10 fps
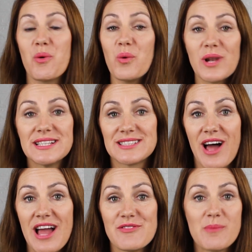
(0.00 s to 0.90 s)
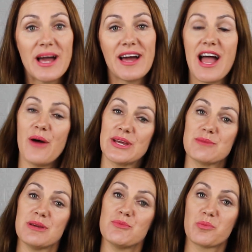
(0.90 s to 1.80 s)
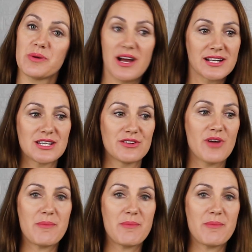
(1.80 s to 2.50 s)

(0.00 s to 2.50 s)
all his life about how he can be more productive,